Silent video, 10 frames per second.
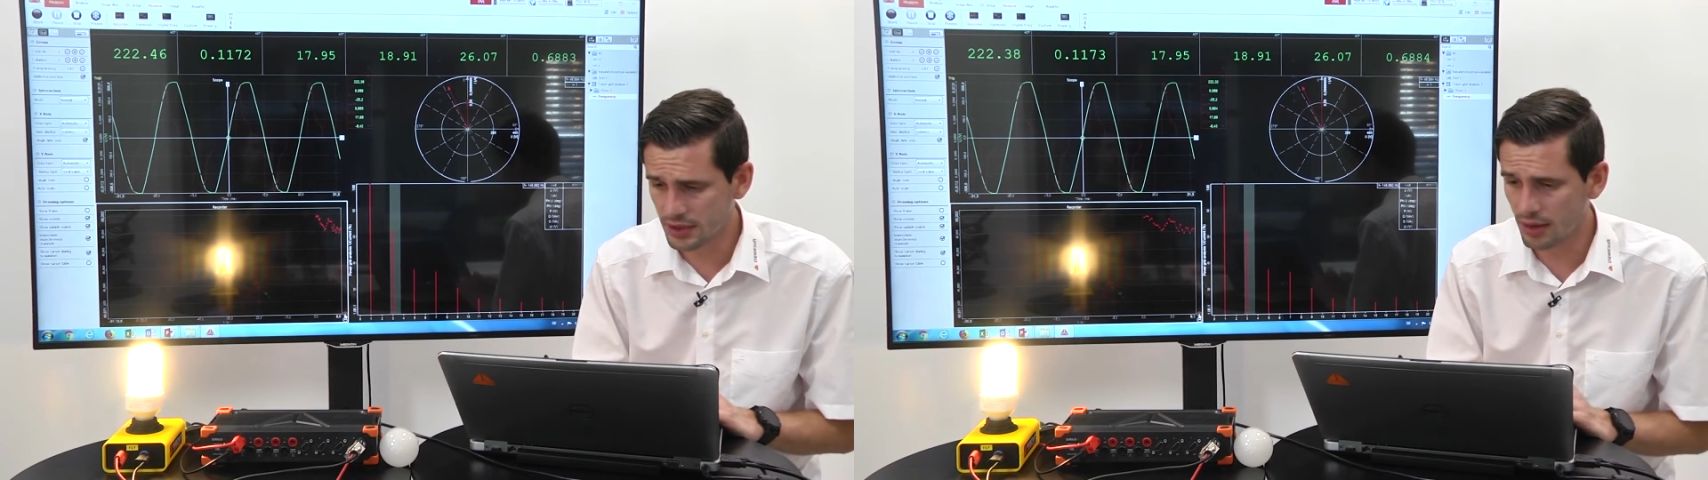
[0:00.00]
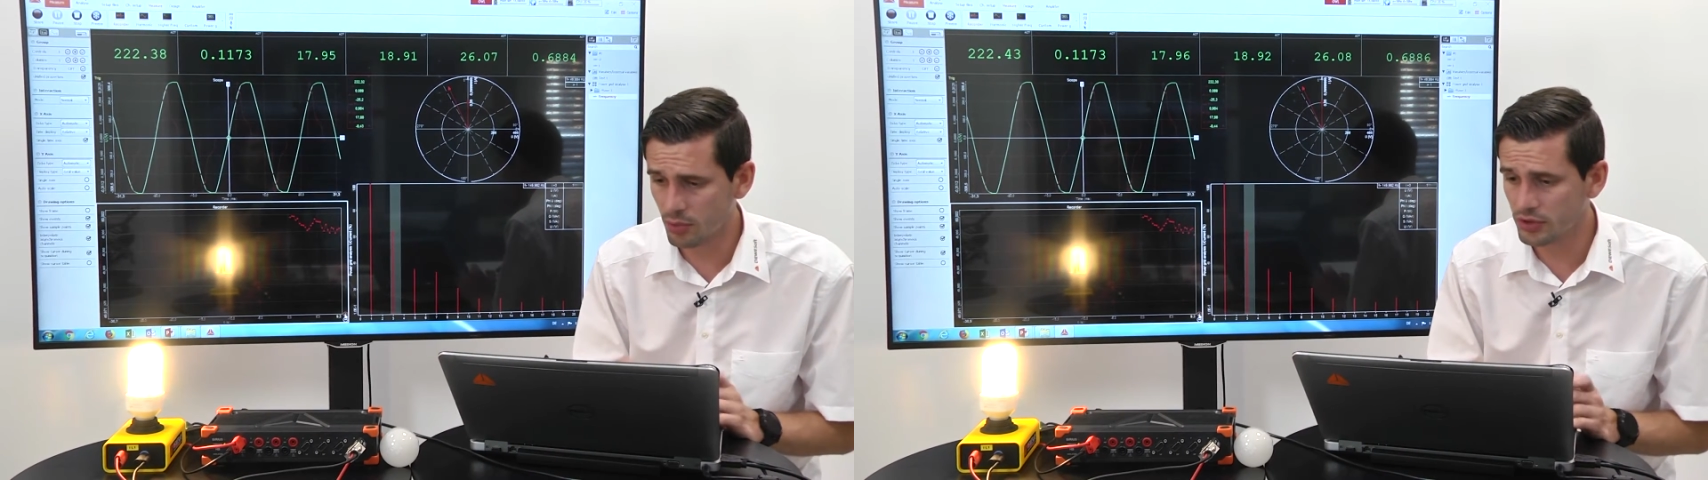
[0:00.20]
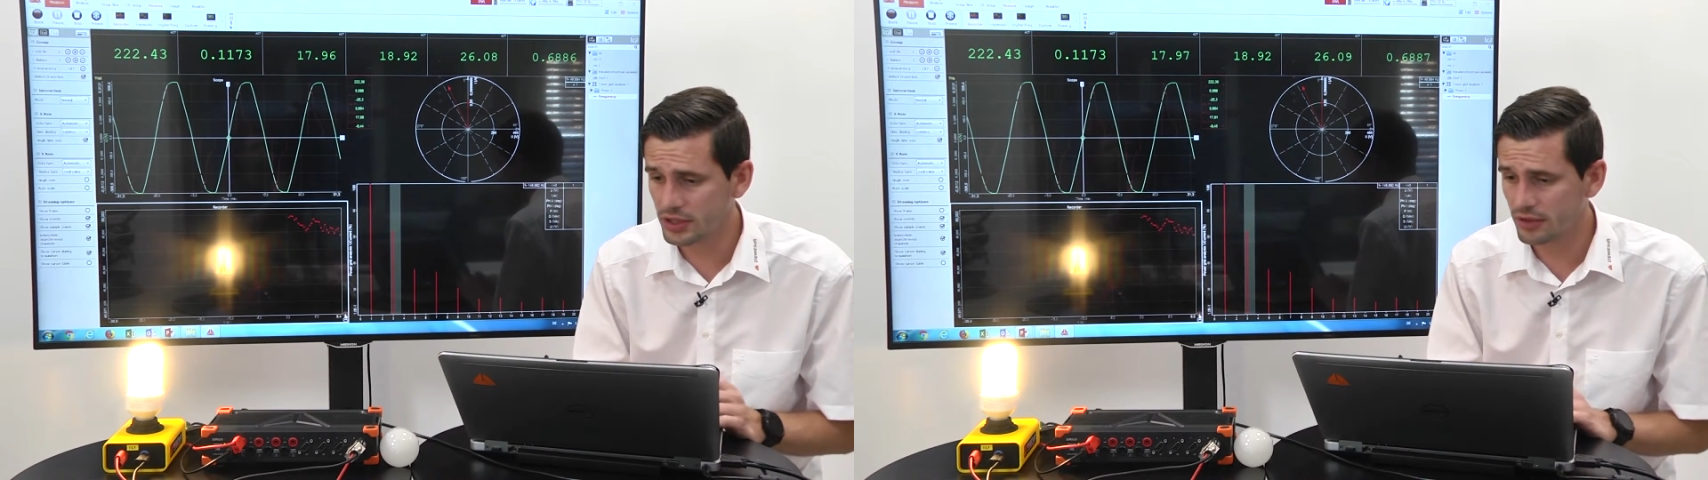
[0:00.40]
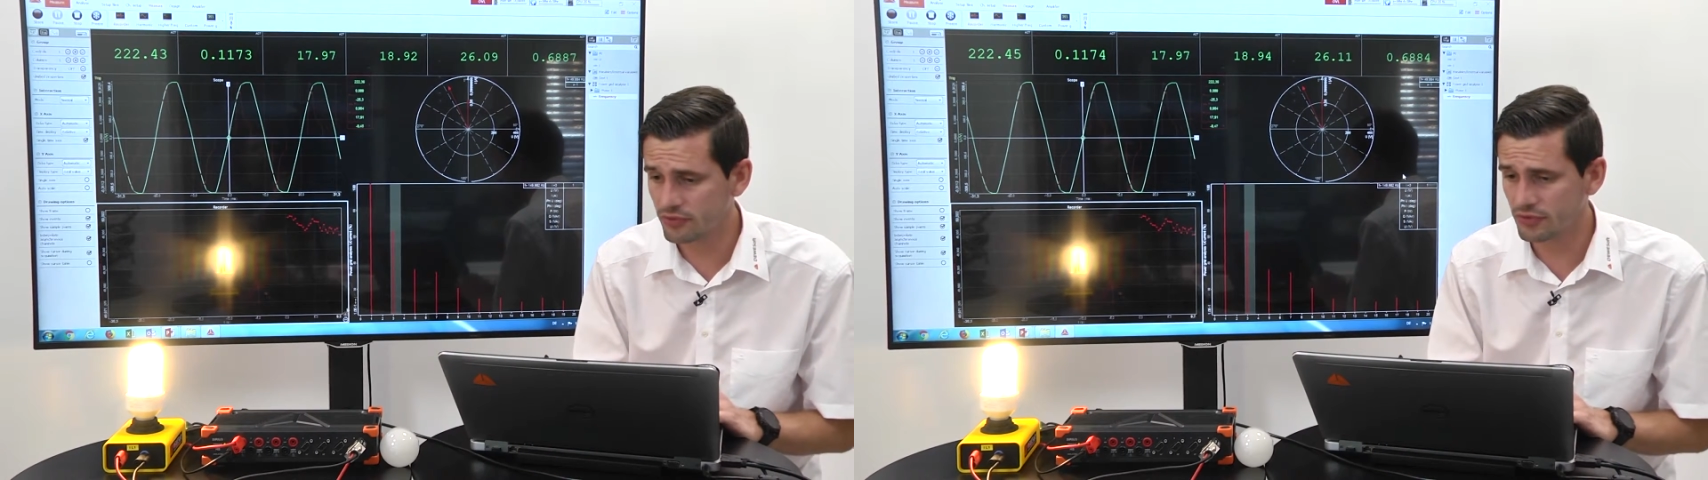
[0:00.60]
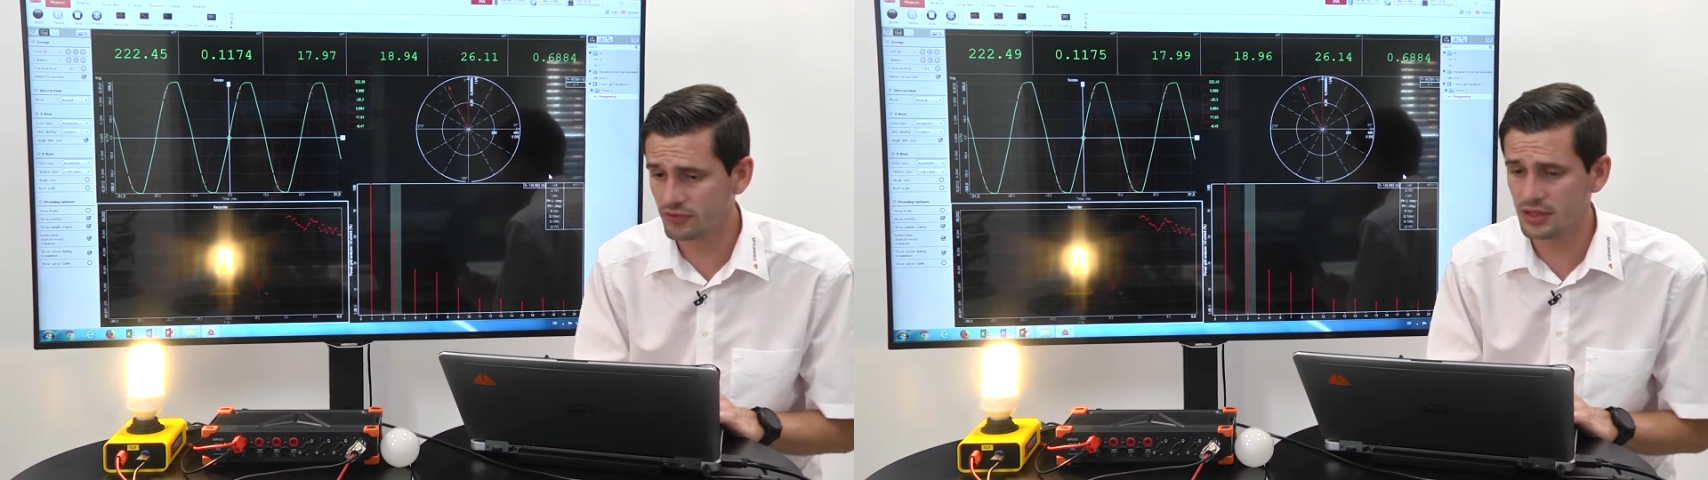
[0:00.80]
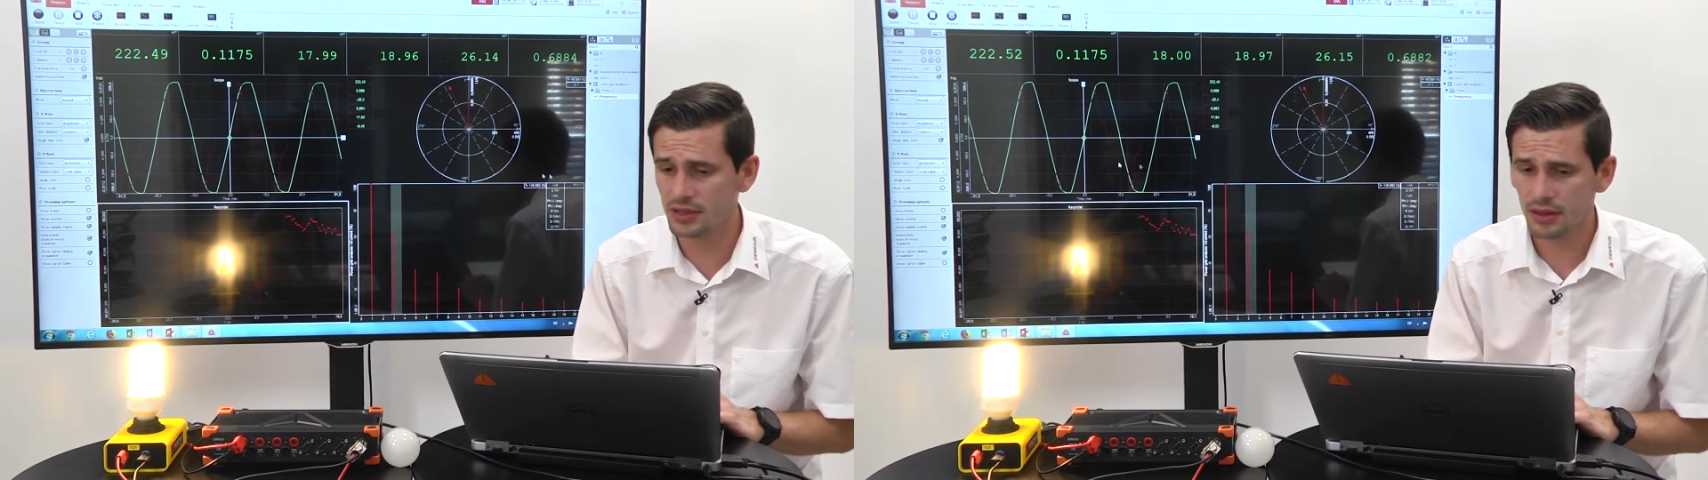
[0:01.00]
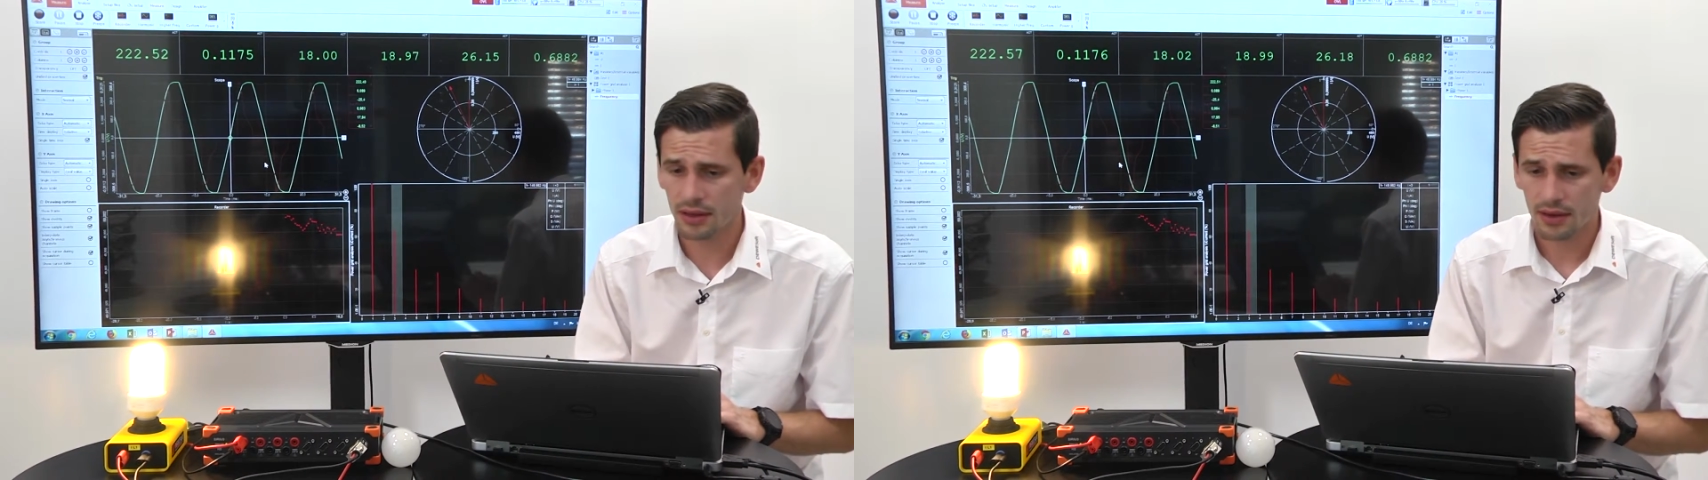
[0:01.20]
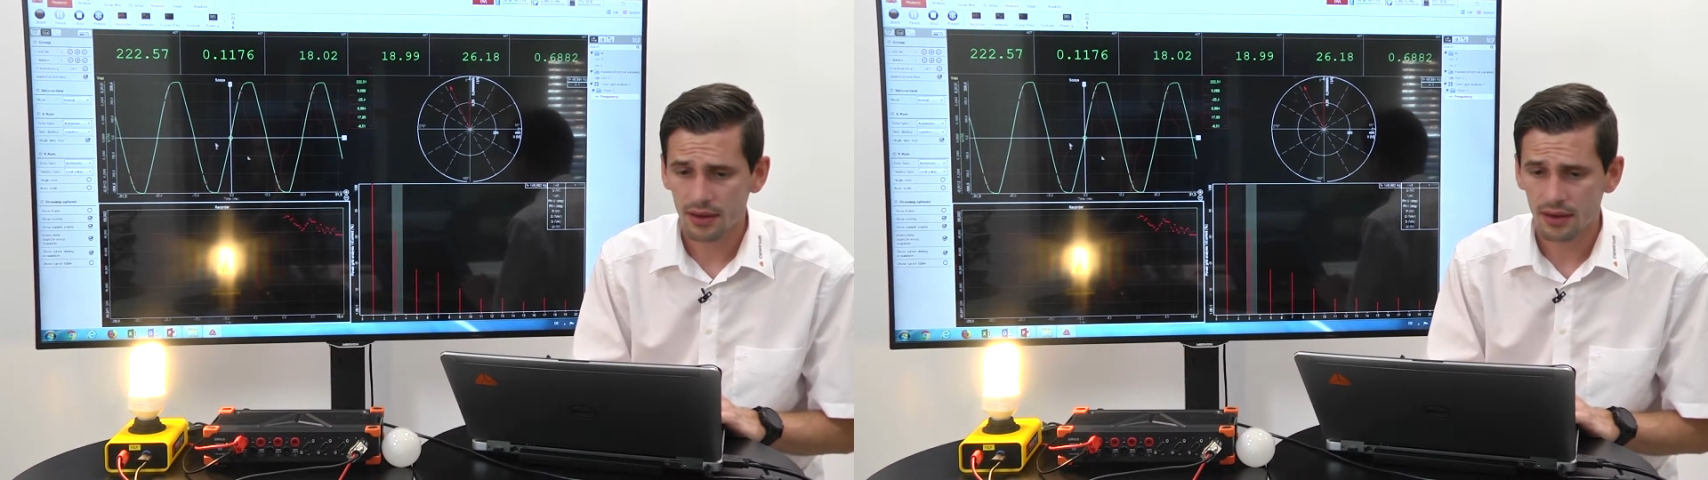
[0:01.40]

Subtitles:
the harmonic FFT,